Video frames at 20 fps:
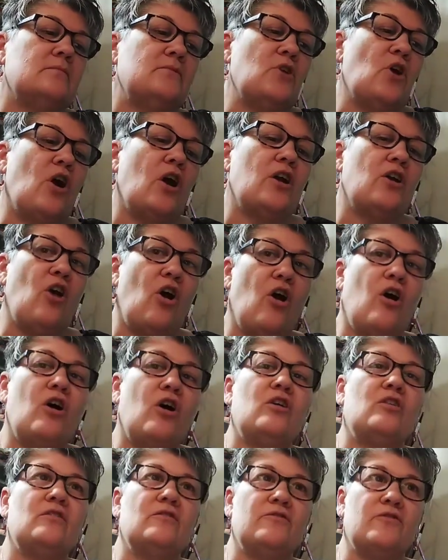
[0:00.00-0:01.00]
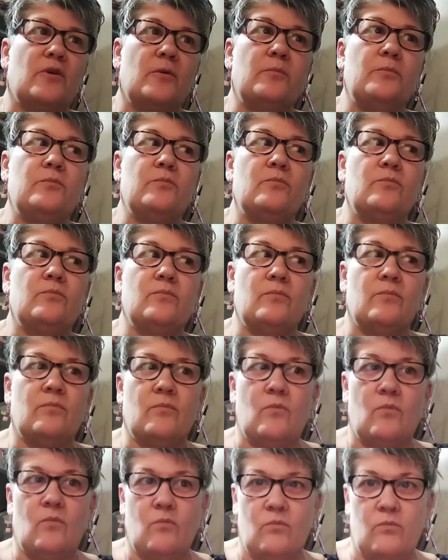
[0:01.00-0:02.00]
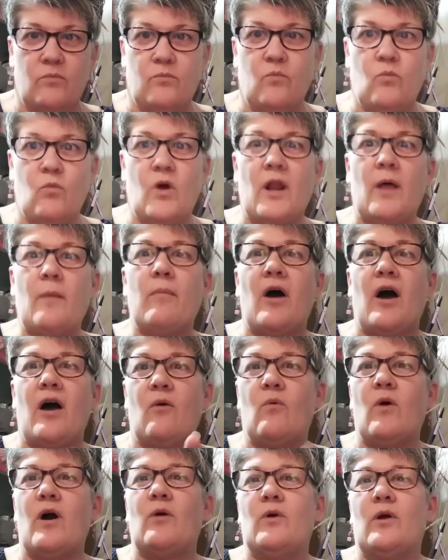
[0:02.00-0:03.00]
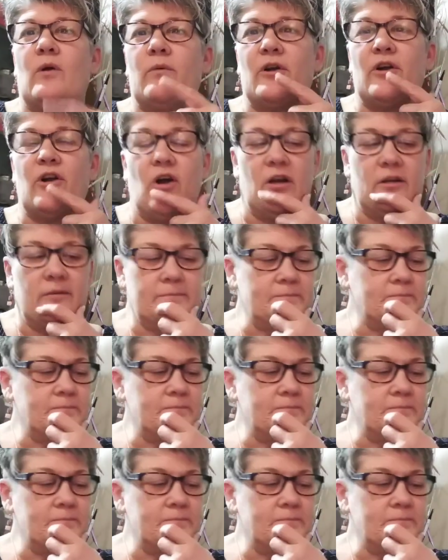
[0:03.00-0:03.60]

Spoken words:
yarn haul from what I bought while we were gone.